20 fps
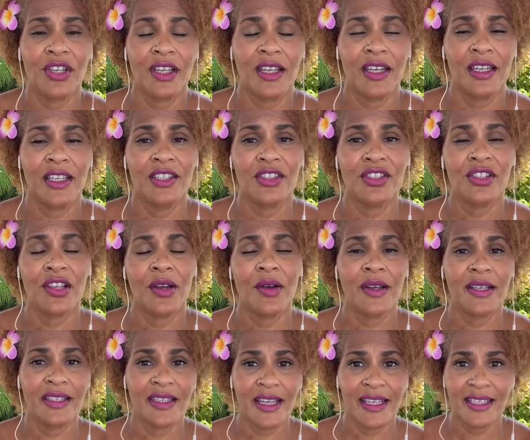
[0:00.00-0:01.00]
And so, as
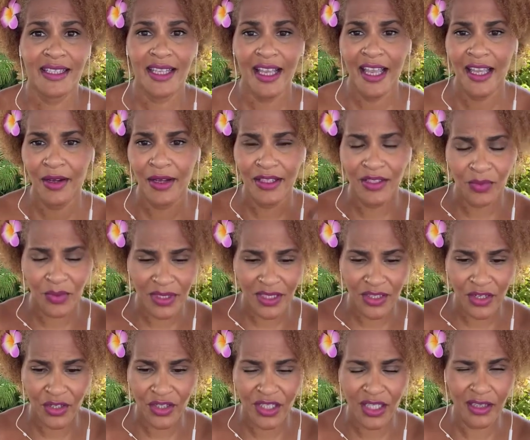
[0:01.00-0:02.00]
I said, as we start
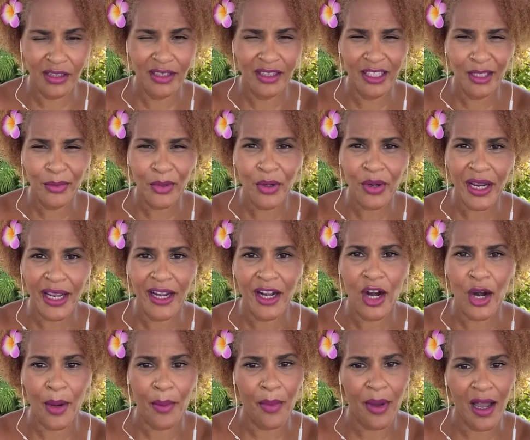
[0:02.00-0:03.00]
to liberate our
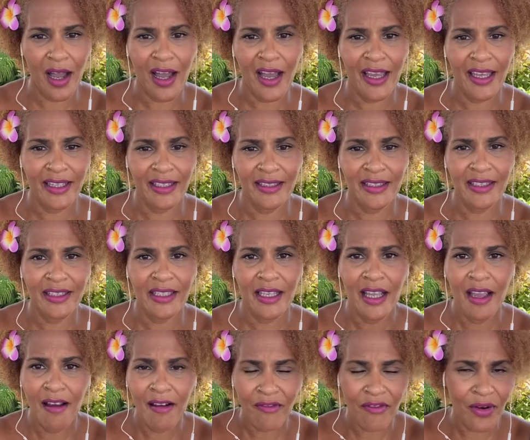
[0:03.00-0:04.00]
minds
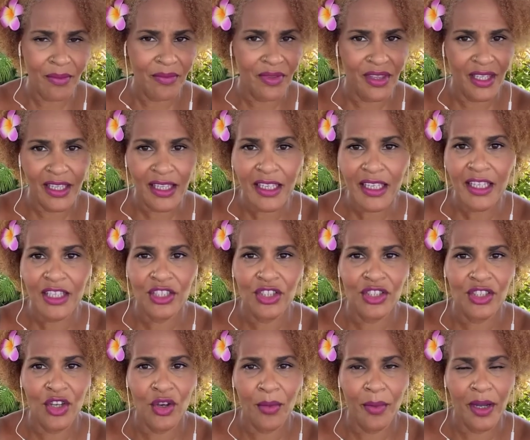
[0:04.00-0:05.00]
from thinking so
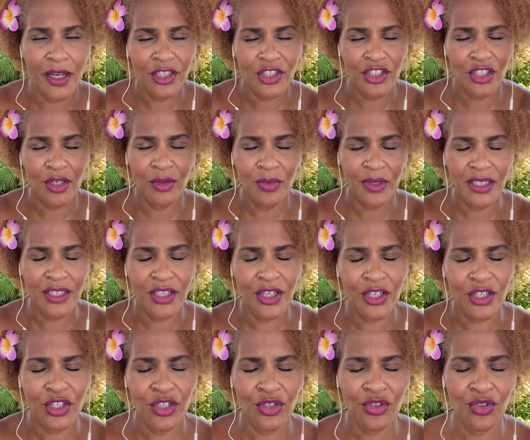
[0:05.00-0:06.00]
much and we start
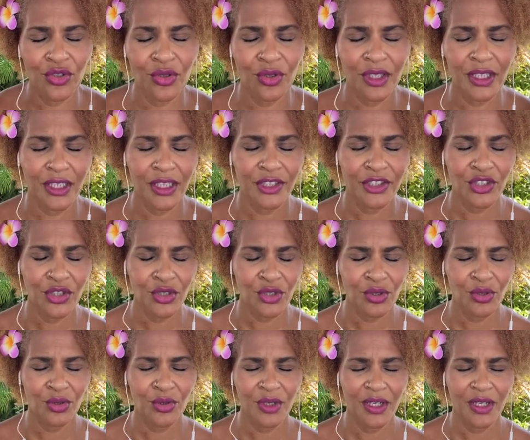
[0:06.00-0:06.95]
to truly tune